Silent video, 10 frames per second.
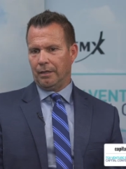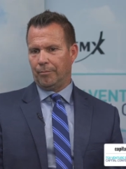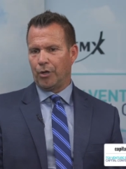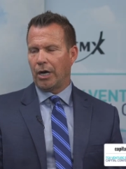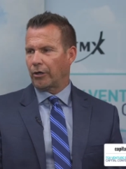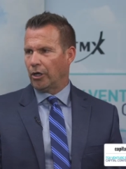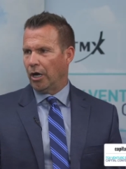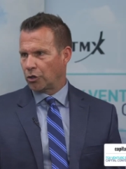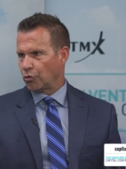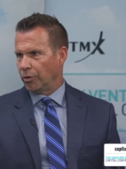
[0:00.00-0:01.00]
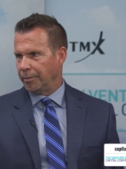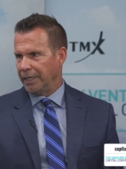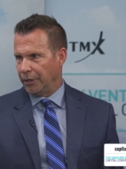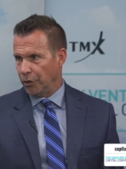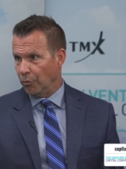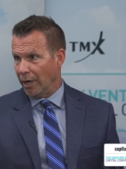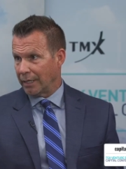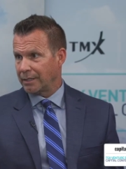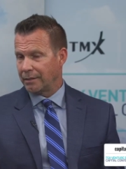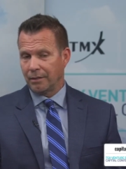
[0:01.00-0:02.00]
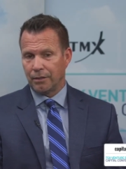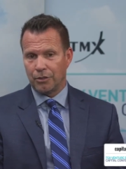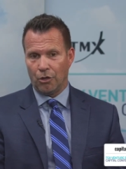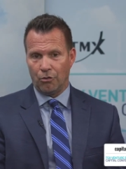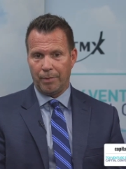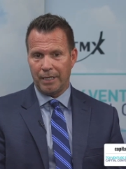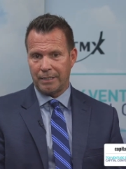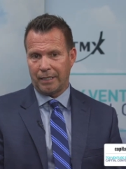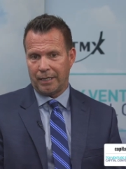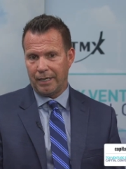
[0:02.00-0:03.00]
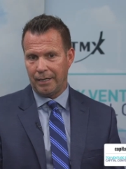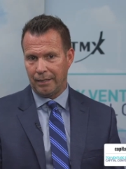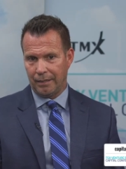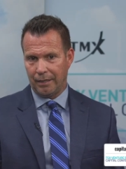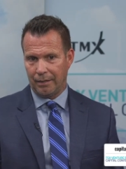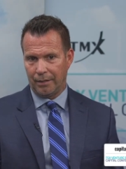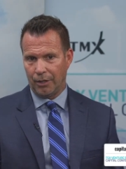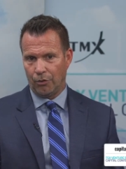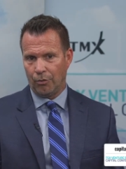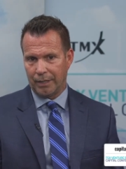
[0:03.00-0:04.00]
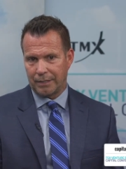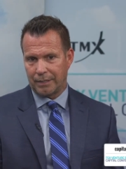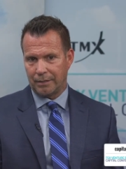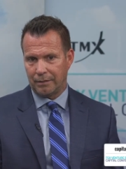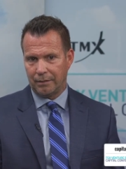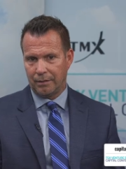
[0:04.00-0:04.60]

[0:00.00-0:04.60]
product launch will be in the U.S. So basically, it's